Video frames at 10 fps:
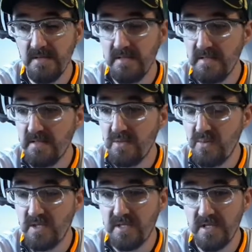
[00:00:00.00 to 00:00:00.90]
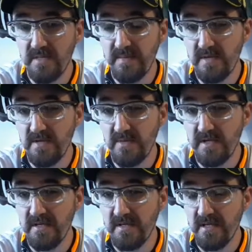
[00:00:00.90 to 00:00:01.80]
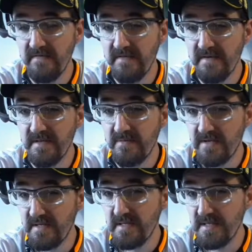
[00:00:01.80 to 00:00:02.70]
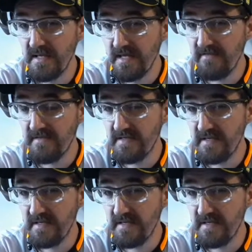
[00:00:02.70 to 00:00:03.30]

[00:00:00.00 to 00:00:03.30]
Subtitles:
in the workshop again where I don't have anything pressing I have to